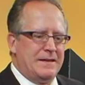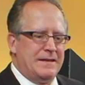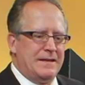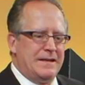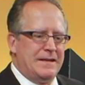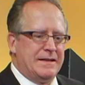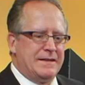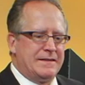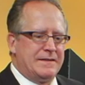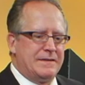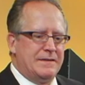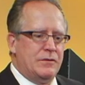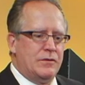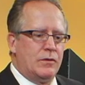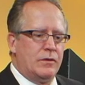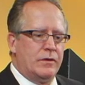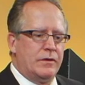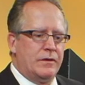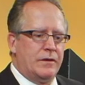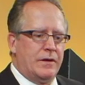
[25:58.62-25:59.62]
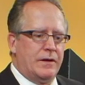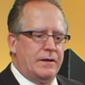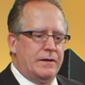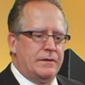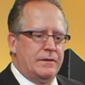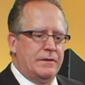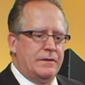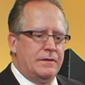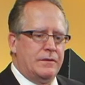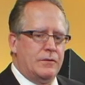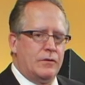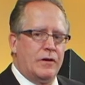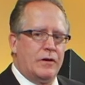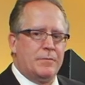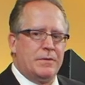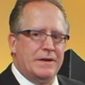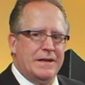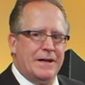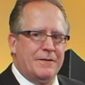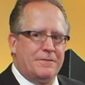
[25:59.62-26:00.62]
It's
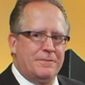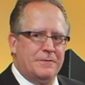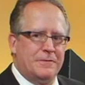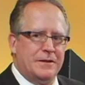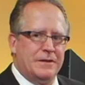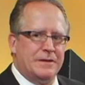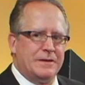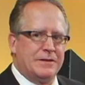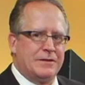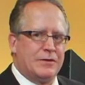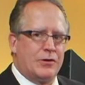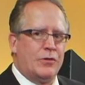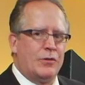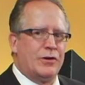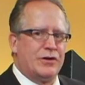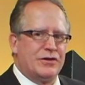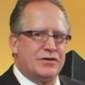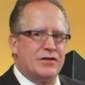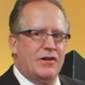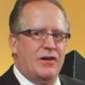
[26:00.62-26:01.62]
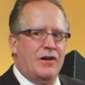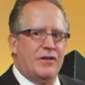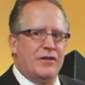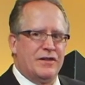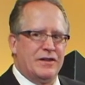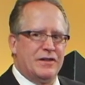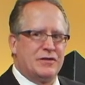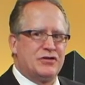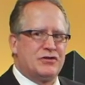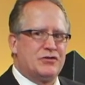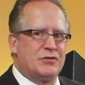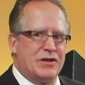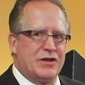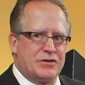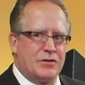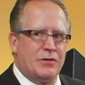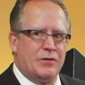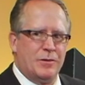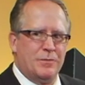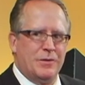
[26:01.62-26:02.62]
norepinephrine, cortisol, the
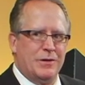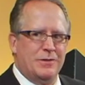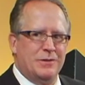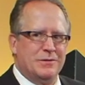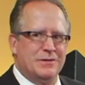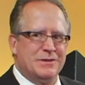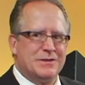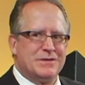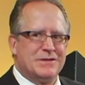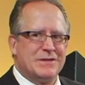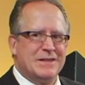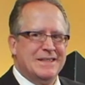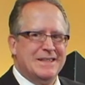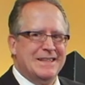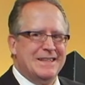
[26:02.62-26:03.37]
stress hormones,